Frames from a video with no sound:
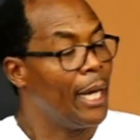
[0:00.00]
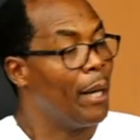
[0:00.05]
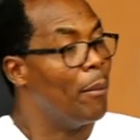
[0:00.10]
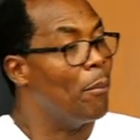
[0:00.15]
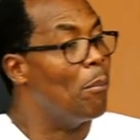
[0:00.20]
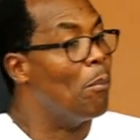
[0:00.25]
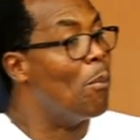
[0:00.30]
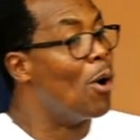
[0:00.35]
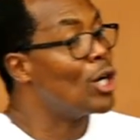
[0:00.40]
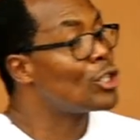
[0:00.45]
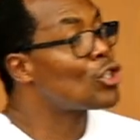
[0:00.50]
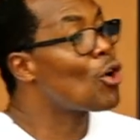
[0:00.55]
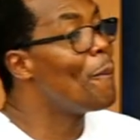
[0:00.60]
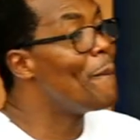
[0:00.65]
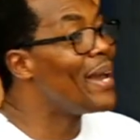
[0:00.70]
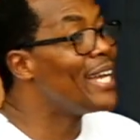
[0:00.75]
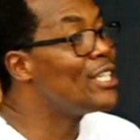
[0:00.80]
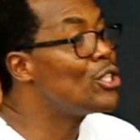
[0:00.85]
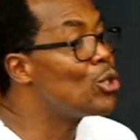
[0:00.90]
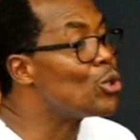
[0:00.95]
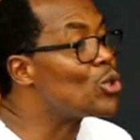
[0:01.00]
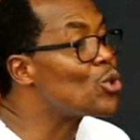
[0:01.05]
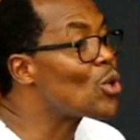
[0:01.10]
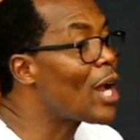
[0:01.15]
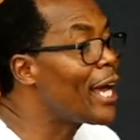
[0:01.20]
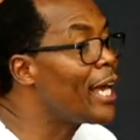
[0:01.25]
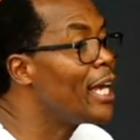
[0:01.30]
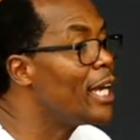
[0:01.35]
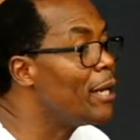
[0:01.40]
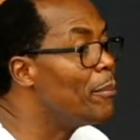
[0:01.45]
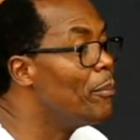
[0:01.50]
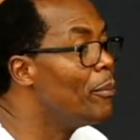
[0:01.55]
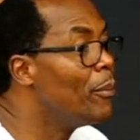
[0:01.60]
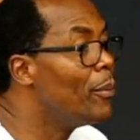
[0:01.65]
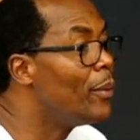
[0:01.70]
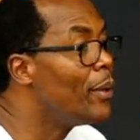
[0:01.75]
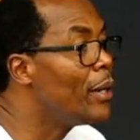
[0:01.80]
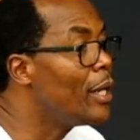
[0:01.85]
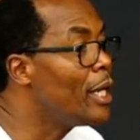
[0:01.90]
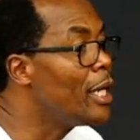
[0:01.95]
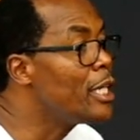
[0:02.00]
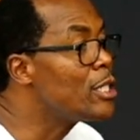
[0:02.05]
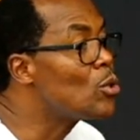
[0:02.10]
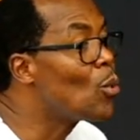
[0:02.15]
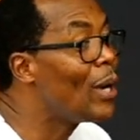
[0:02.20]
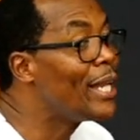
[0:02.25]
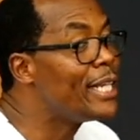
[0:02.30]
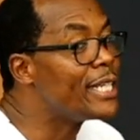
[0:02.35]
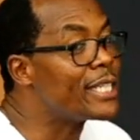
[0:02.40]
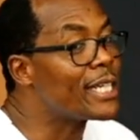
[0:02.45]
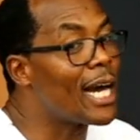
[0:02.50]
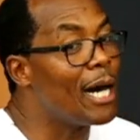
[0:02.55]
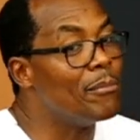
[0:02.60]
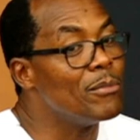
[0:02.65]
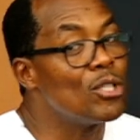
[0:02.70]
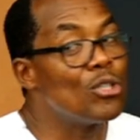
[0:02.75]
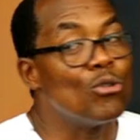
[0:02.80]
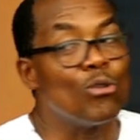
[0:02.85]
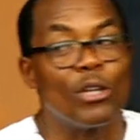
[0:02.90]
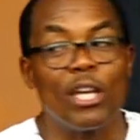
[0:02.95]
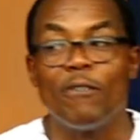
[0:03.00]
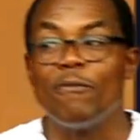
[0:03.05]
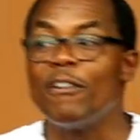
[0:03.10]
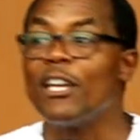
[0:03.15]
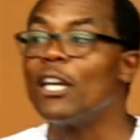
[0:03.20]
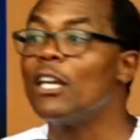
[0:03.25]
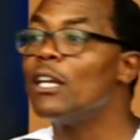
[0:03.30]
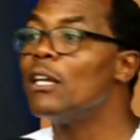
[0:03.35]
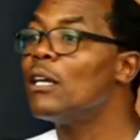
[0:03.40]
mortal men to try Him is when it comes to giving.